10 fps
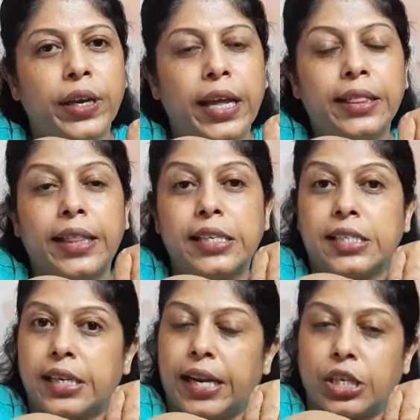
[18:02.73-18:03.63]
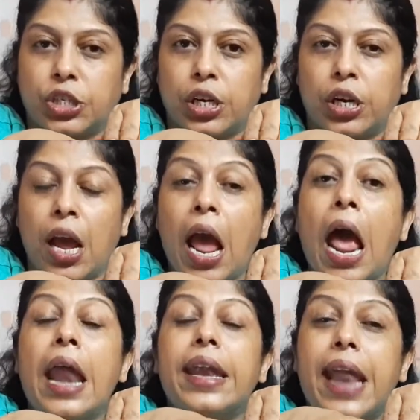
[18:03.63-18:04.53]
in this direction.
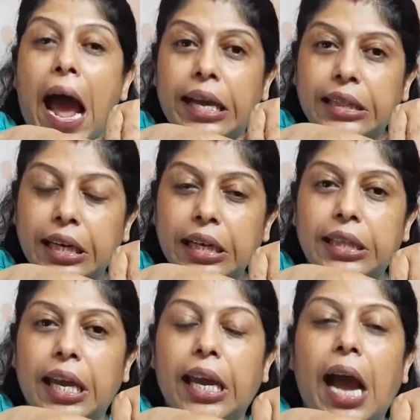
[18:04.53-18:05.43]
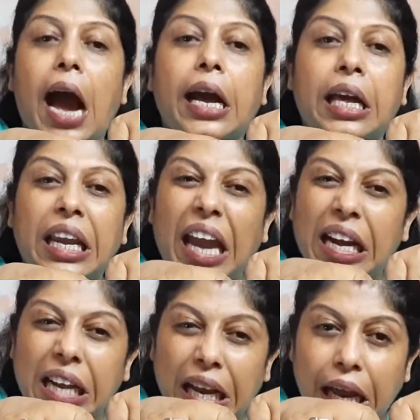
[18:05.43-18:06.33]
Neither they are
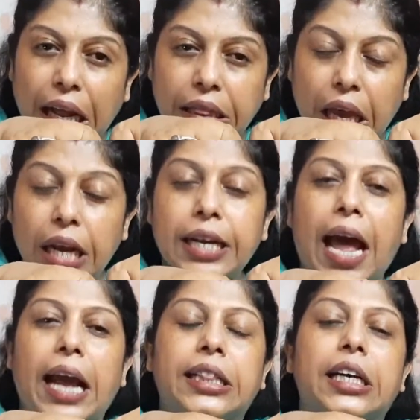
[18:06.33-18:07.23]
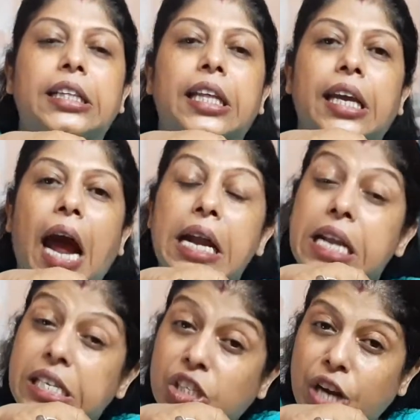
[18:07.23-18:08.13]
creating anything, neither they are
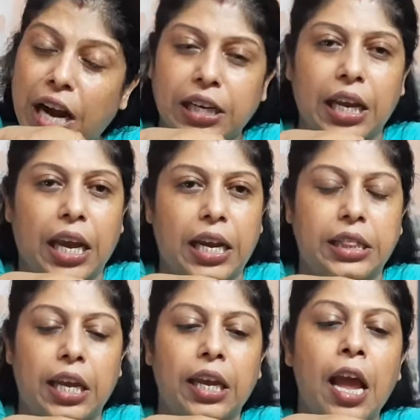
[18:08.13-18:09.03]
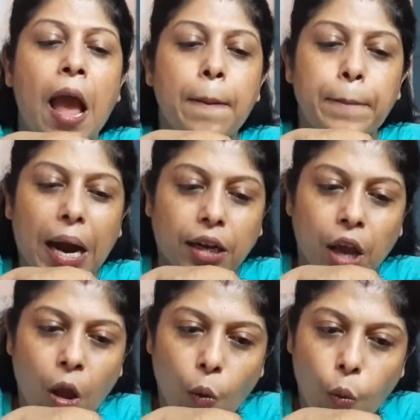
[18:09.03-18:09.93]
destructing anything. But
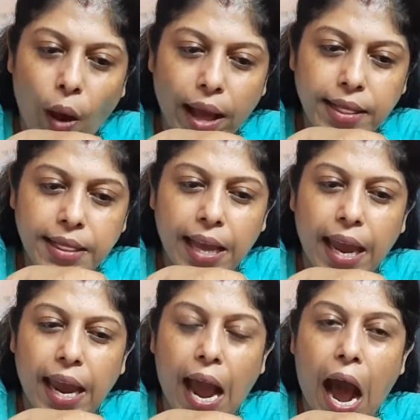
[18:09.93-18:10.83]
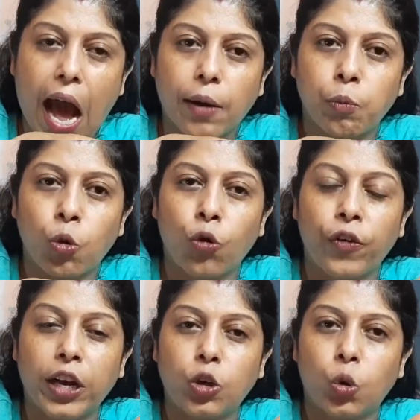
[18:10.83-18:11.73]
when they are
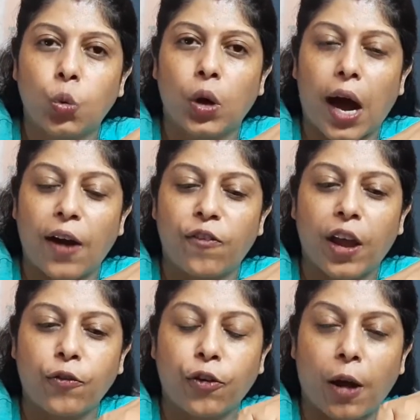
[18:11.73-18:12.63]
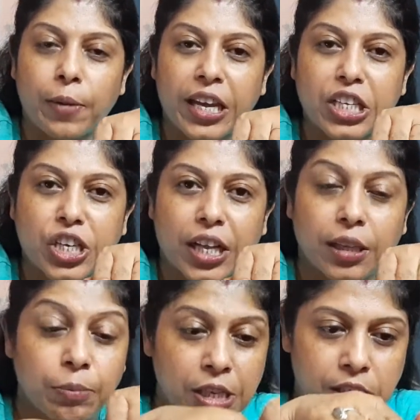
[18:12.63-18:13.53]
moving away from each other,
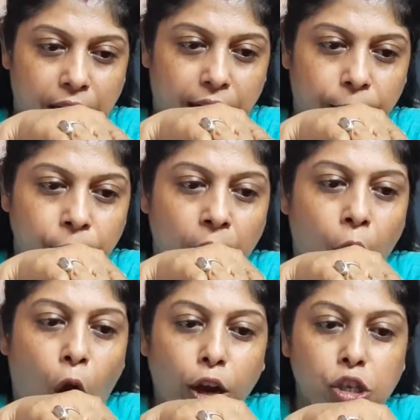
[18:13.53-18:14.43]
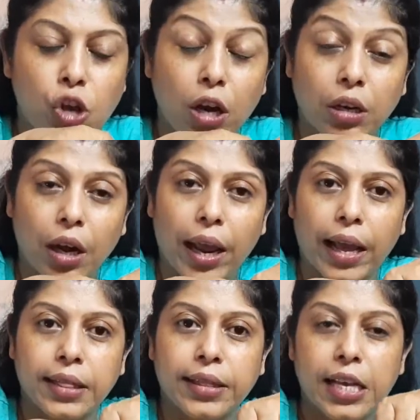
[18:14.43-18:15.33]
means horizontally
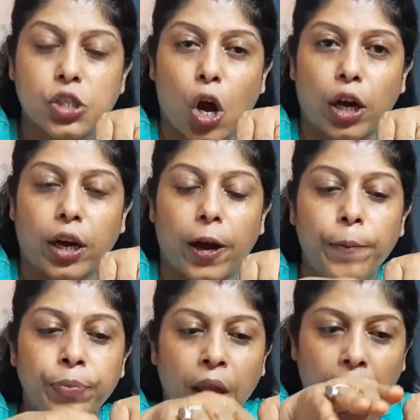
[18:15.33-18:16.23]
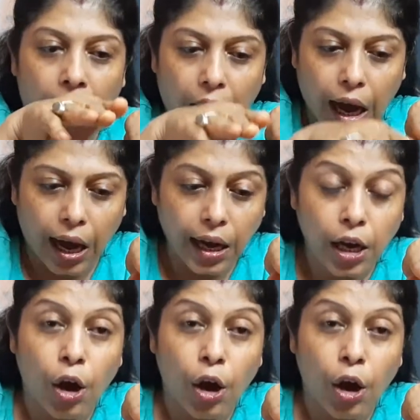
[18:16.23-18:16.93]
in this order, a